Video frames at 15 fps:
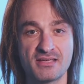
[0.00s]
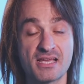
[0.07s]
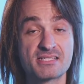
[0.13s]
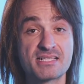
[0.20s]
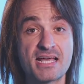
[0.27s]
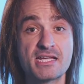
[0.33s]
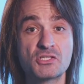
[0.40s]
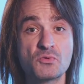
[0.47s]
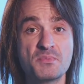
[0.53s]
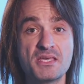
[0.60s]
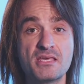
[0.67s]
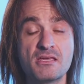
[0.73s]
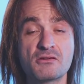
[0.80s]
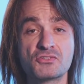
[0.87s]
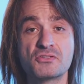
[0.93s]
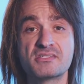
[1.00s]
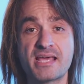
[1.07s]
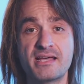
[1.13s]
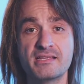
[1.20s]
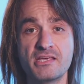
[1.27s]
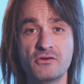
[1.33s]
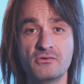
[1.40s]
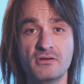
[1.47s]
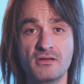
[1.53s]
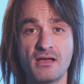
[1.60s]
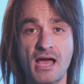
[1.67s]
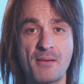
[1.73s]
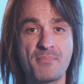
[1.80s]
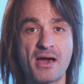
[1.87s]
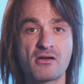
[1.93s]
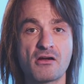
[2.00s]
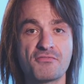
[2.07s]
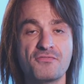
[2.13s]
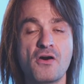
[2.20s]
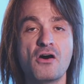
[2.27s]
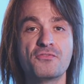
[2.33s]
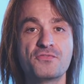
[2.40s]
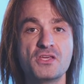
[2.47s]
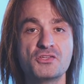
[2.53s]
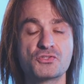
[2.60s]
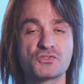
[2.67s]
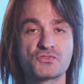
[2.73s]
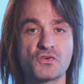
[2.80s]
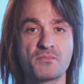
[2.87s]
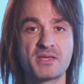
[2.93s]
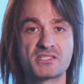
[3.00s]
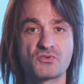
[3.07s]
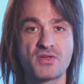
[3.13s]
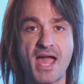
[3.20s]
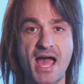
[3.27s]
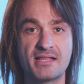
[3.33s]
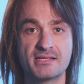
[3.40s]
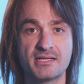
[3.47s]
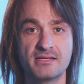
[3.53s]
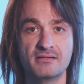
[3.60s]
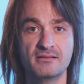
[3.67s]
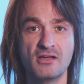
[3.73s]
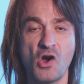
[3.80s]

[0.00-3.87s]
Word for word: Excited to be here to tell you about our fall features for mixed reality.